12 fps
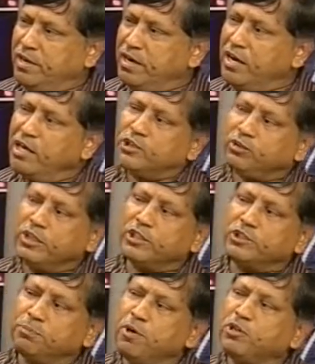and also the
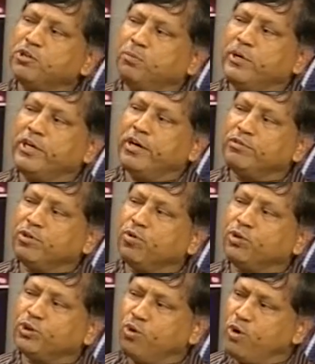responsibility of the
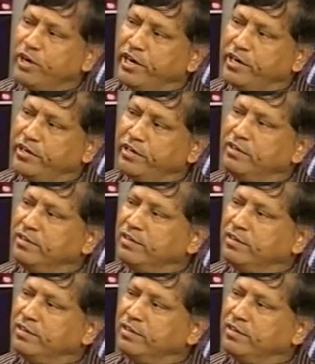course coordinator.